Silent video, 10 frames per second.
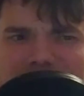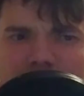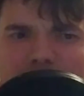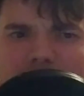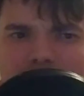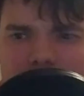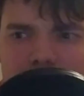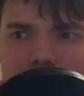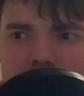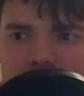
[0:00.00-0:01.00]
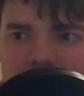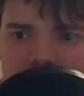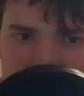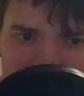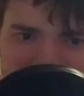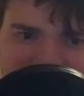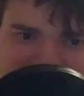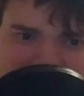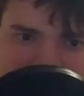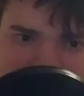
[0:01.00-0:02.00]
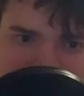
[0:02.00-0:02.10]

your favorite movie of 2019?